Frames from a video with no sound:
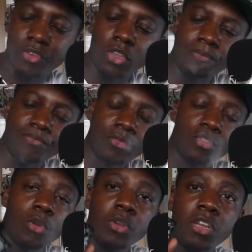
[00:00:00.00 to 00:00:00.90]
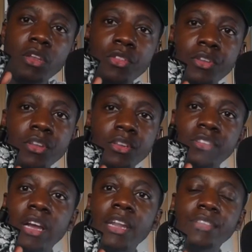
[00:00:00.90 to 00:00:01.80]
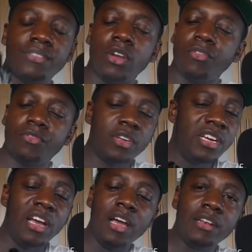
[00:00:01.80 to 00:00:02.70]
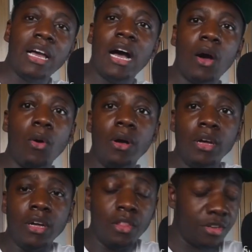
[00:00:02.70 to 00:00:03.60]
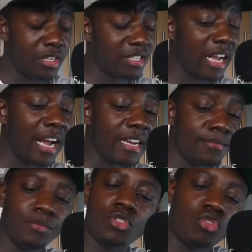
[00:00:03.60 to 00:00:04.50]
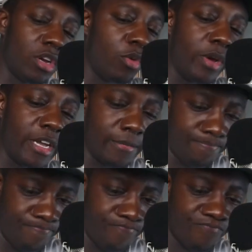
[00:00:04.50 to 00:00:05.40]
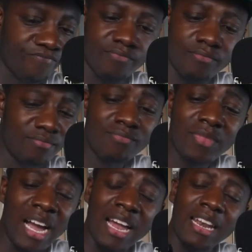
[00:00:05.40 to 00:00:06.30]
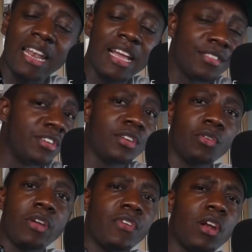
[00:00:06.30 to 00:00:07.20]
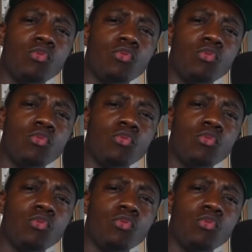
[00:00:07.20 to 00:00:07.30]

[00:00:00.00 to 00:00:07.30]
of all, let's go with the design itself. Now, the design, straight away, I like the engraving. I